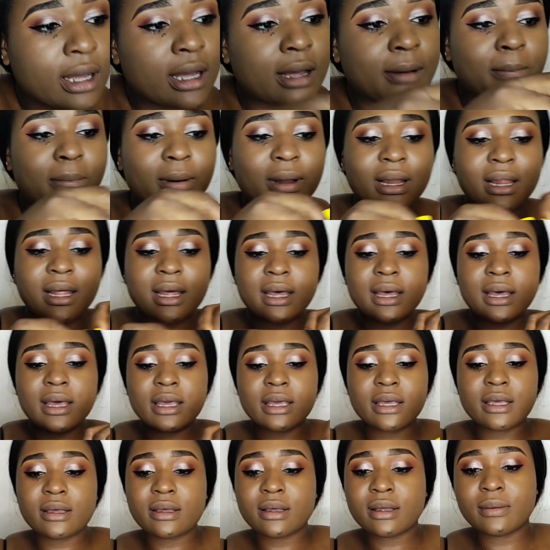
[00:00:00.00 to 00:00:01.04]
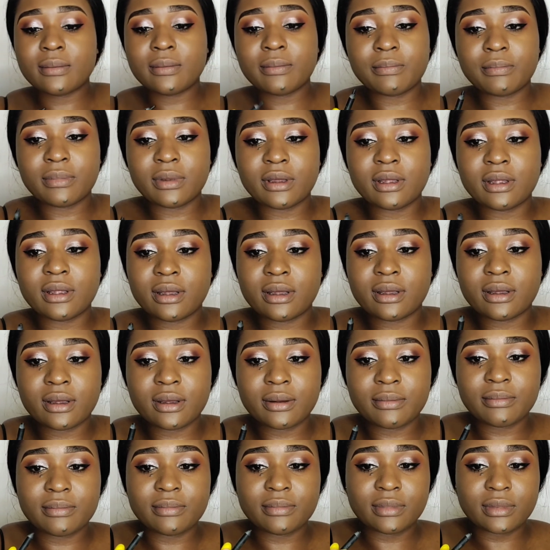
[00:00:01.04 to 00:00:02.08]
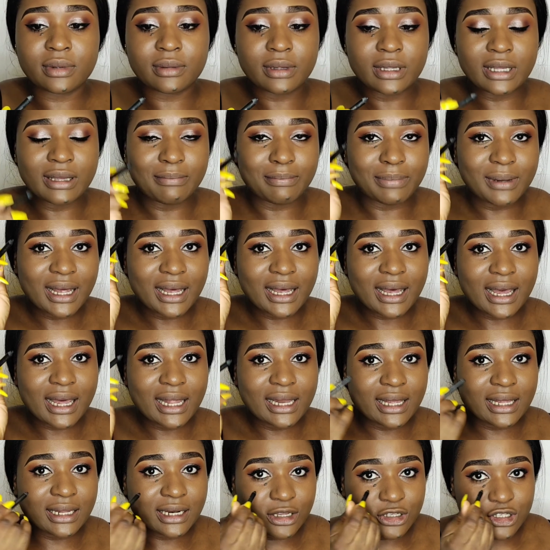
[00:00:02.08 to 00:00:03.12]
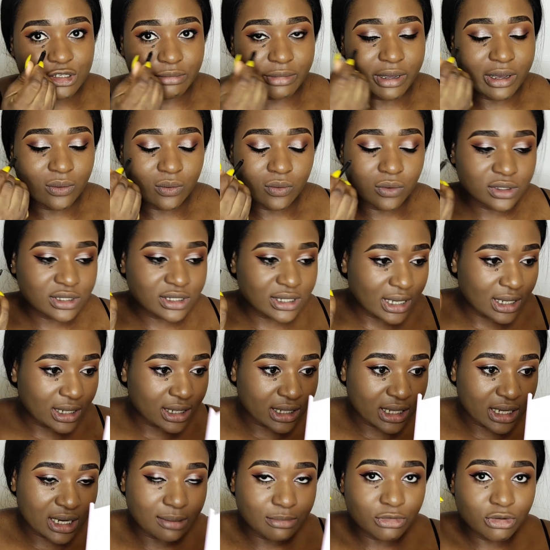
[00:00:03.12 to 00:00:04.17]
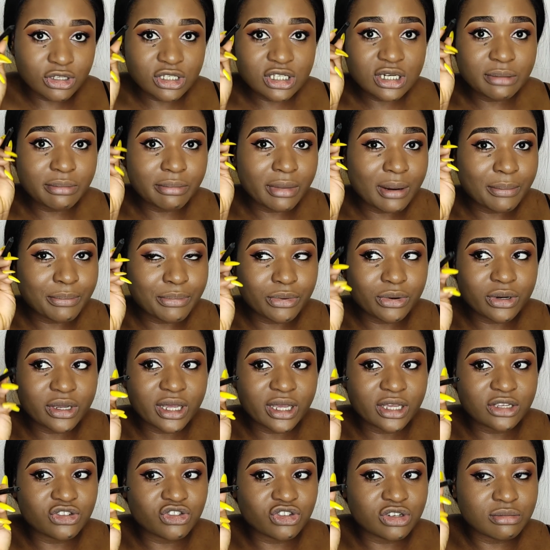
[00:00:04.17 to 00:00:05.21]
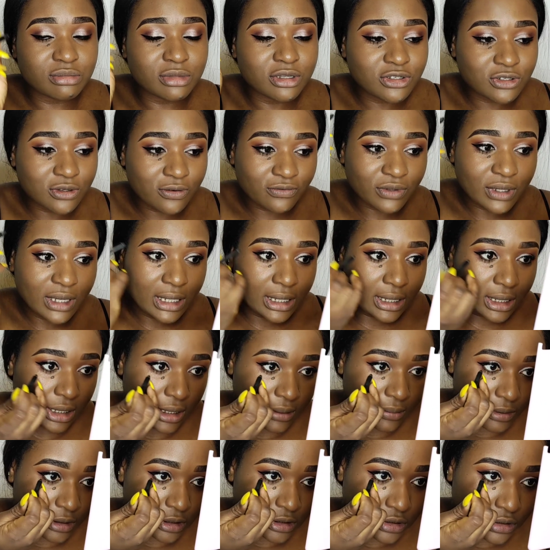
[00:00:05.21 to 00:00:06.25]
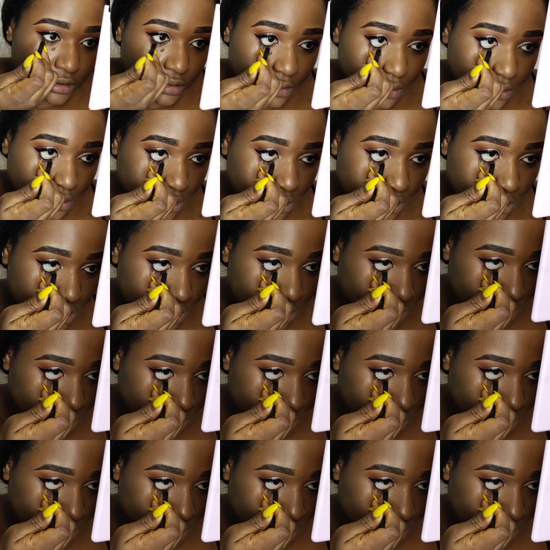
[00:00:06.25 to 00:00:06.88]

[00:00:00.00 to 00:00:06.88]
Apply a black eyeliner to my waterline. I'm using a MacBook Extremely Soft Eyeliner Pencil.